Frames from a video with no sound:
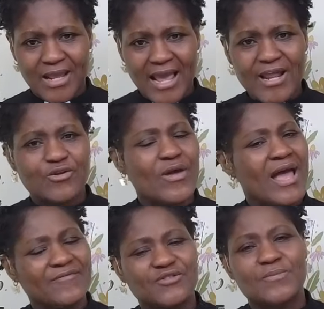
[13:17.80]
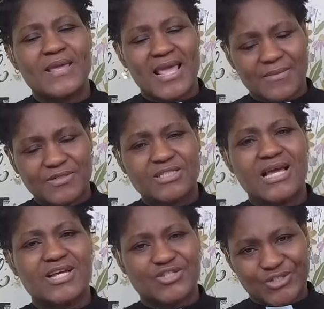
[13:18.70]
and you have to be able
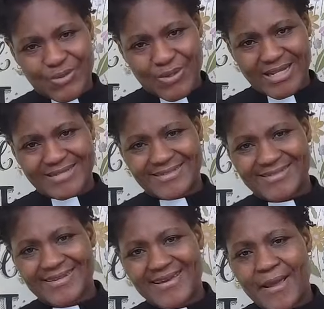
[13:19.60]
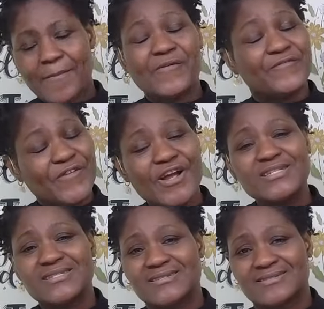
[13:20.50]
to enjoy it. But
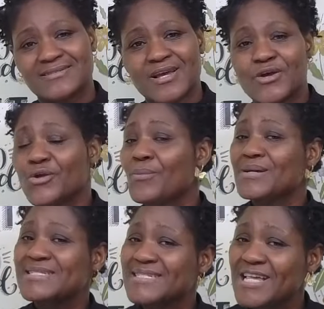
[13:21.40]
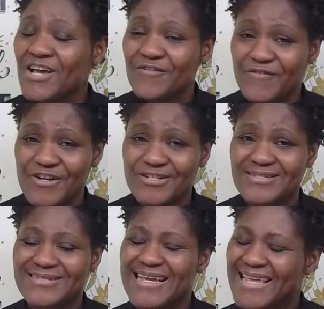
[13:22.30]
first, you must seek
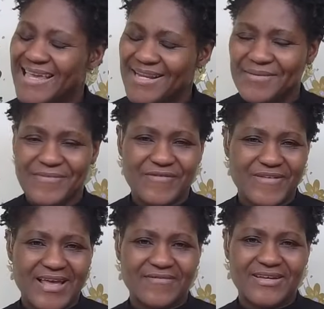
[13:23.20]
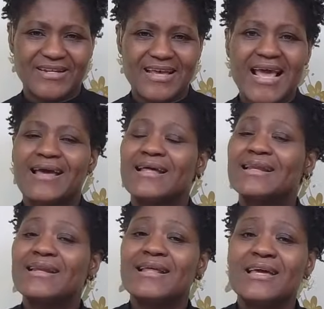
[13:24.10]
first the kingdom of heaven
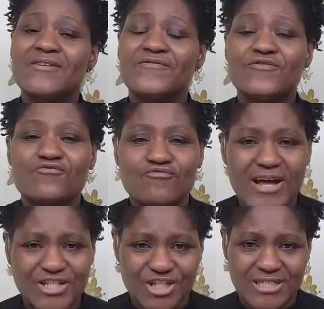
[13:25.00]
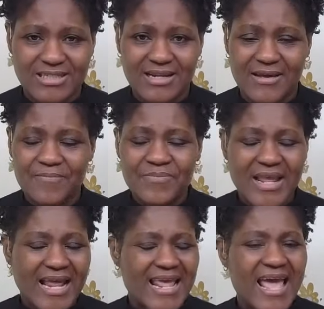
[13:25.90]
and live righteously,
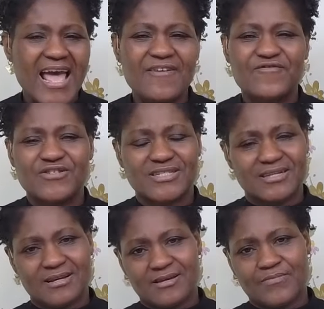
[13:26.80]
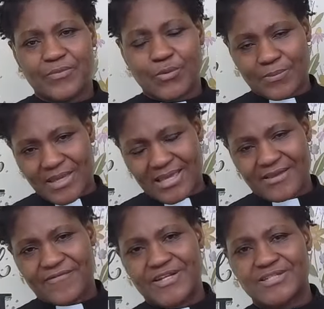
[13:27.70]
and everything will be
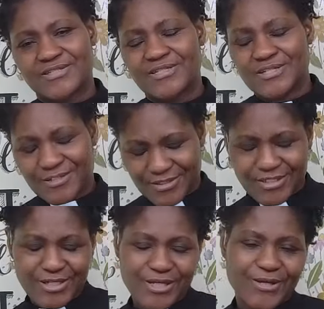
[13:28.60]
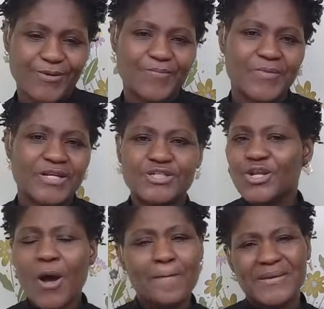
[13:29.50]
given unto you. So
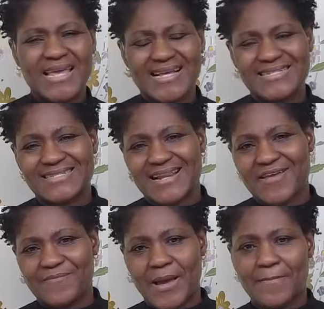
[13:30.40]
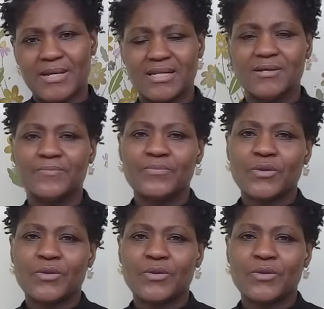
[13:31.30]
don't be enslaved by money.